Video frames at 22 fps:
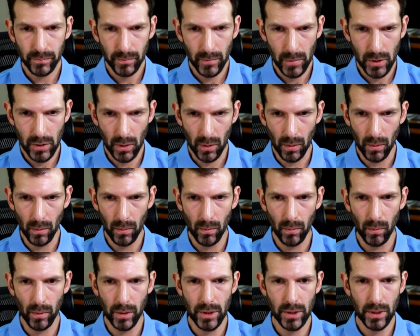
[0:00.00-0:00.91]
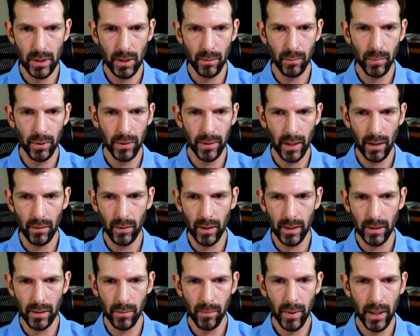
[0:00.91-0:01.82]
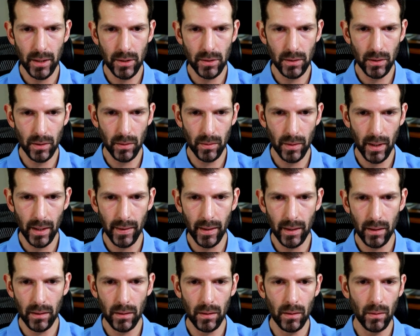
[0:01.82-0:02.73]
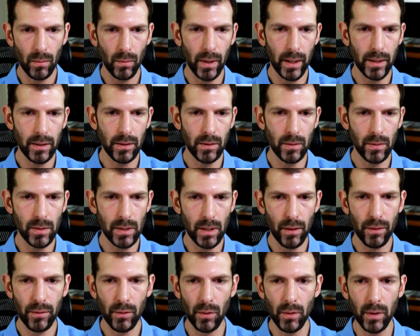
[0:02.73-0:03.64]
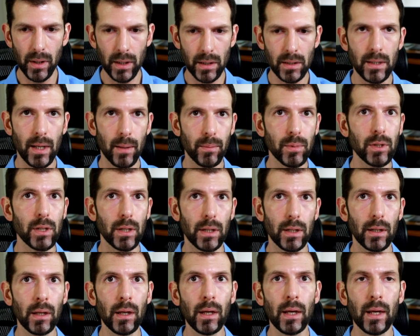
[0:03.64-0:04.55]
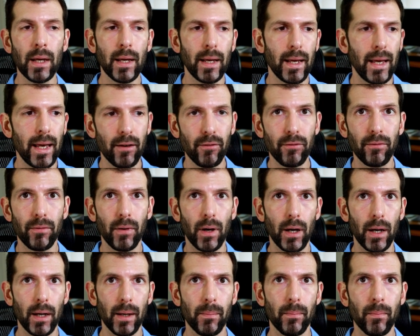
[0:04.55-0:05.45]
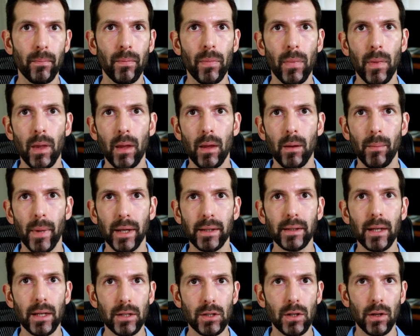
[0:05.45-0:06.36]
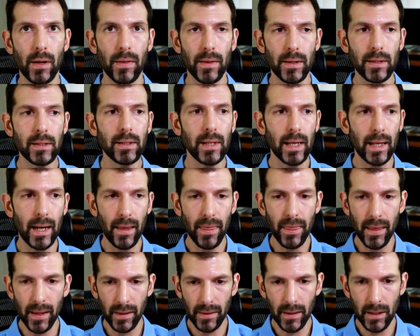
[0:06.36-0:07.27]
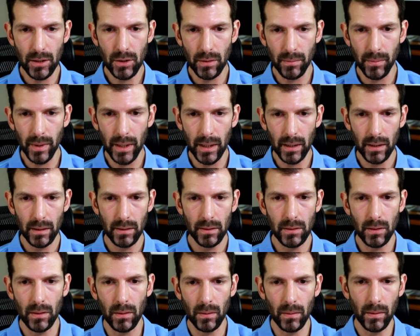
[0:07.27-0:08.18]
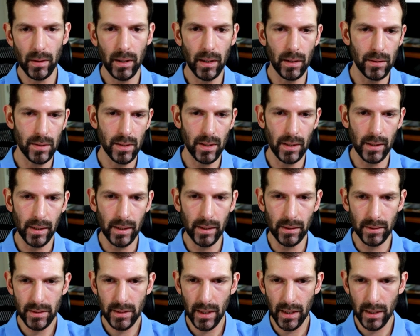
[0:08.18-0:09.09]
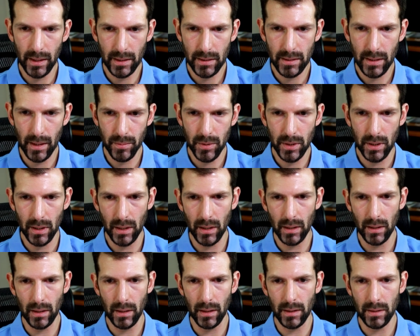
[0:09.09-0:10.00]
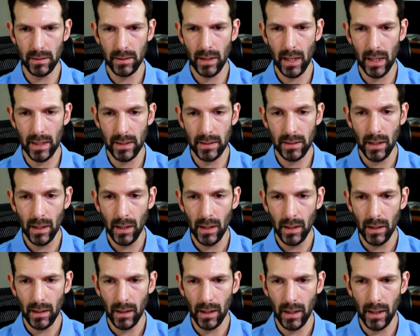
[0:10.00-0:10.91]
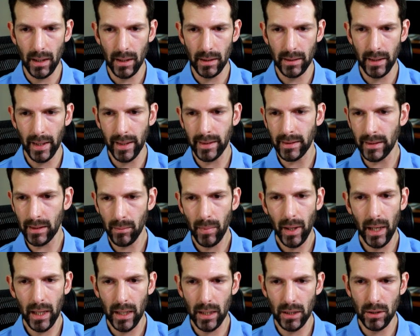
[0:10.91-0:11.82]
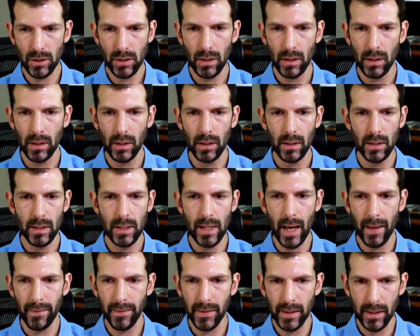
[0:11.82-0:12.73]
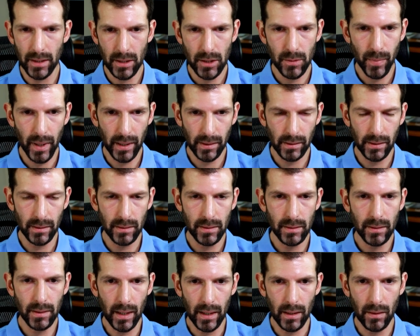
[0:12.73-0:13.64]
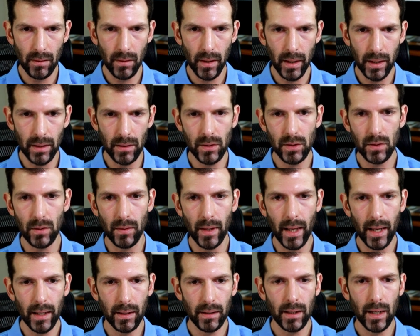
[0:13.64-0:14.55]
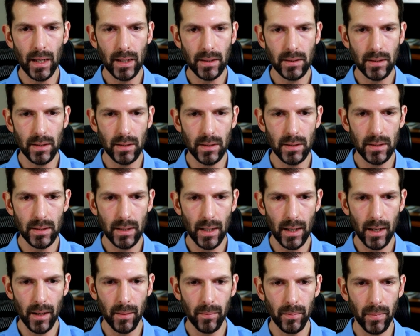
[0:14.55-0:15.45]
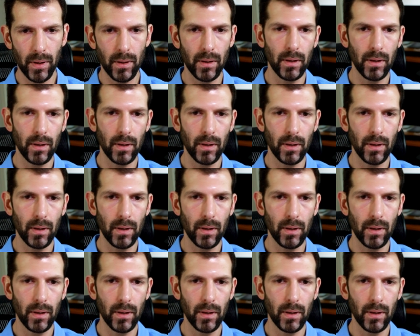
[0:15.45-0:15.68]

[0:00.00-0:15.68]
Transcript: So we're just going to put that right in the page load. And then what I do is I'll throw an exception if my tests aren't in the state I think they should be. So here's an illegal state exception, in this case, landing page not in the expected state, right? So that gets us set up